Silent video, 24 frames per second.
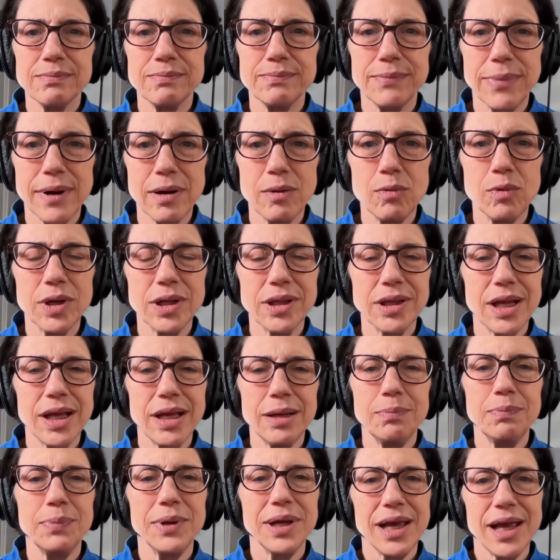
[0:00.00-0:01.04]
But when they
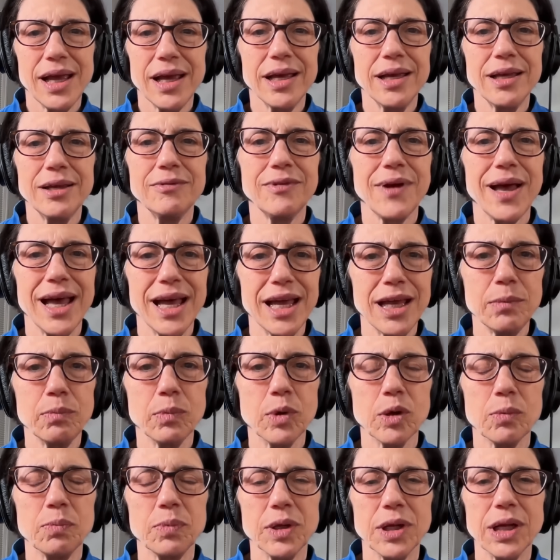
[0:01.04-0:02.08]
behave
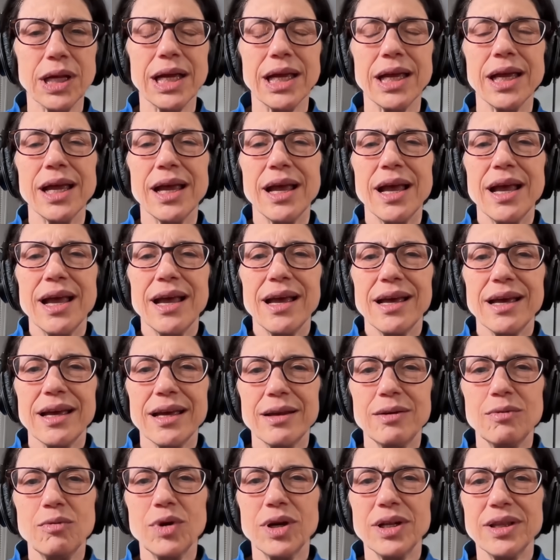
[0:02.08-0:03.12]
admirably
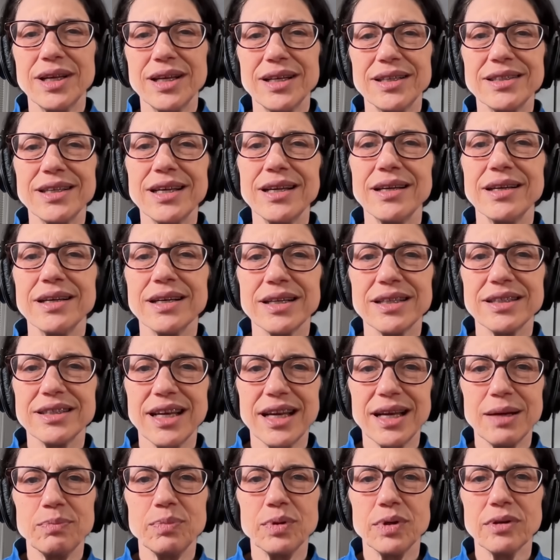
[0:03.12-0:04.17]
and when they set an
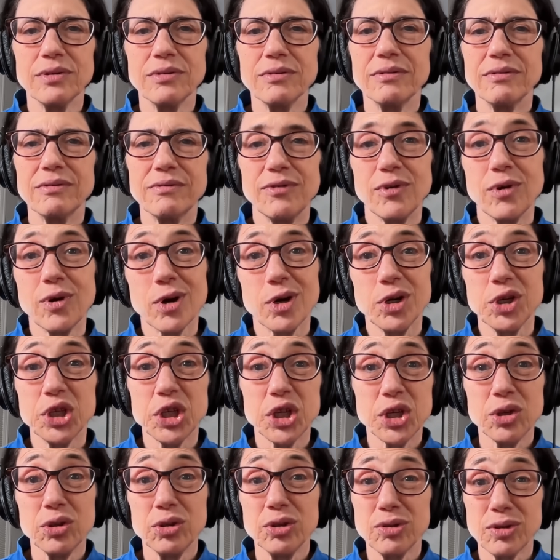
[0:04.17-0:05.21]
example for our
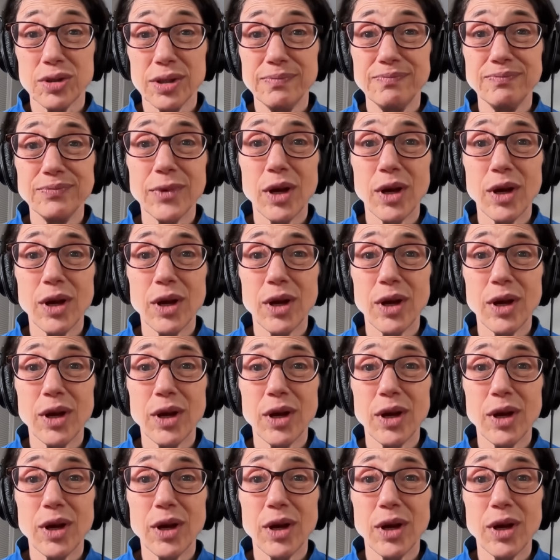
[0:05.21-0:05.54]
children,